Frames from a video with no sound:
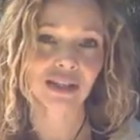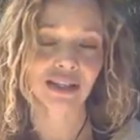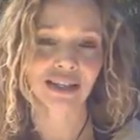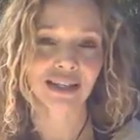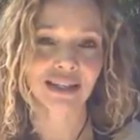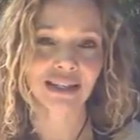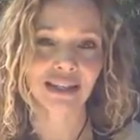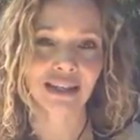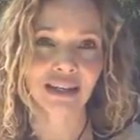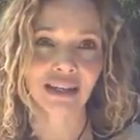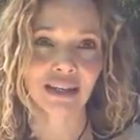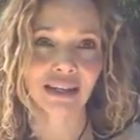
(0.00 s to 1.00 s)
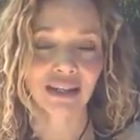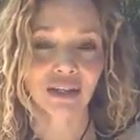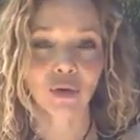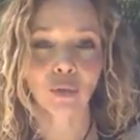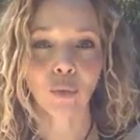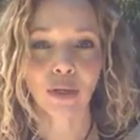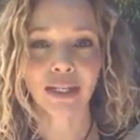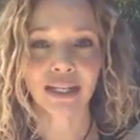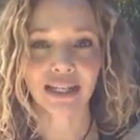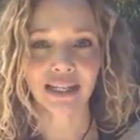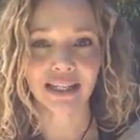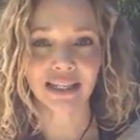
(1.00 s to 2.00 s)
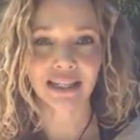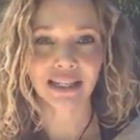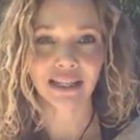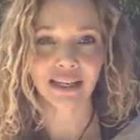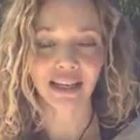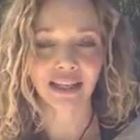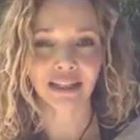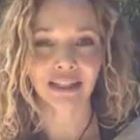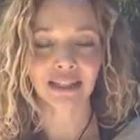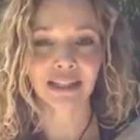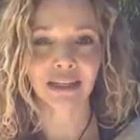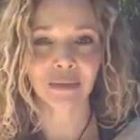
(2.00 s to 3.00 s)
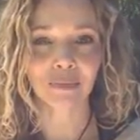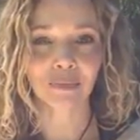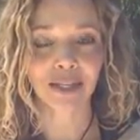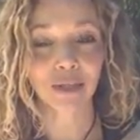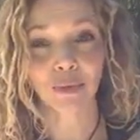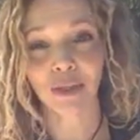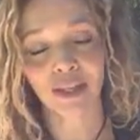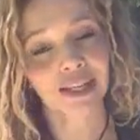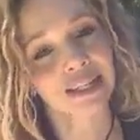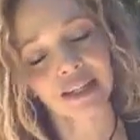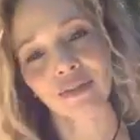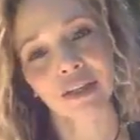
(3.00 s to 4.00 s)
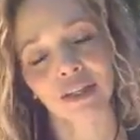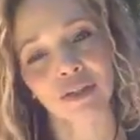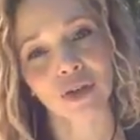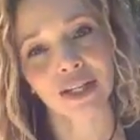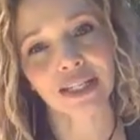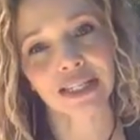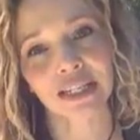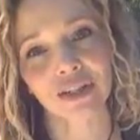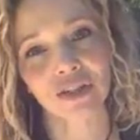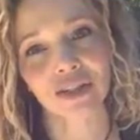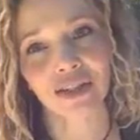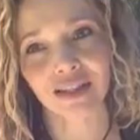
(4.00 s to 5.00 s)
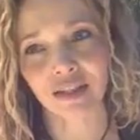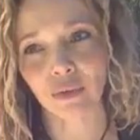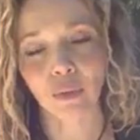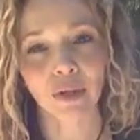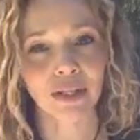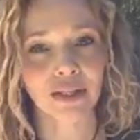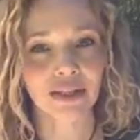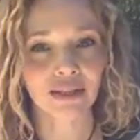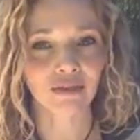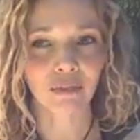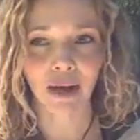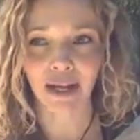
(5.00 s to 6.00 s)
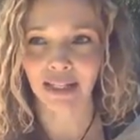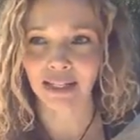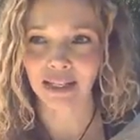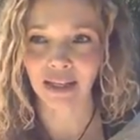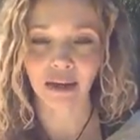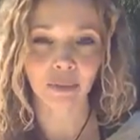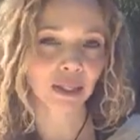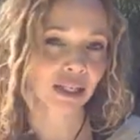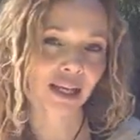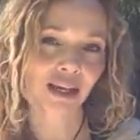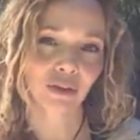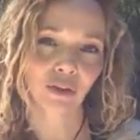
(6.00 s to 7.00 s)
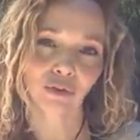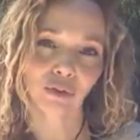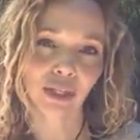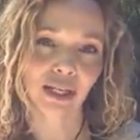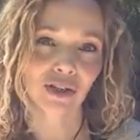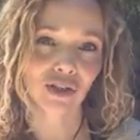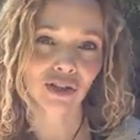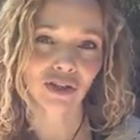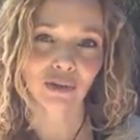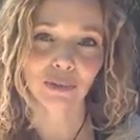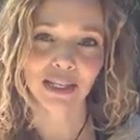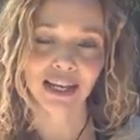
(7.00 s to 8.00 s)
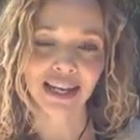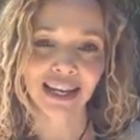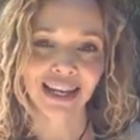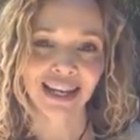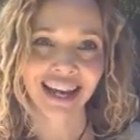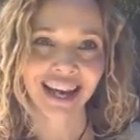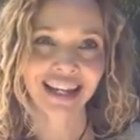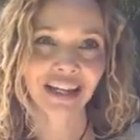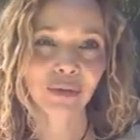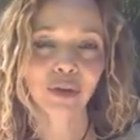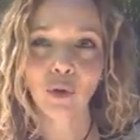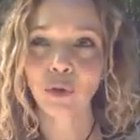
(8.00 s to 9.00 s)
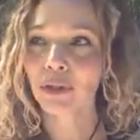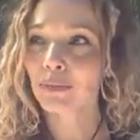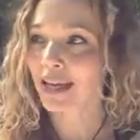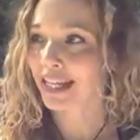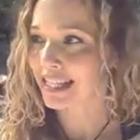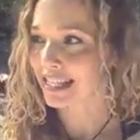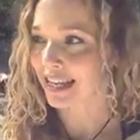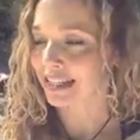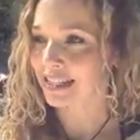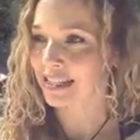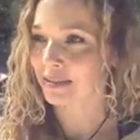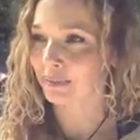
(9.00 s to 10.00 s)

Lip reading: is the oneness. And that's what the Thanksgiving address teaches, is the oneness of minds, the coming together of relationships. And it would only make sense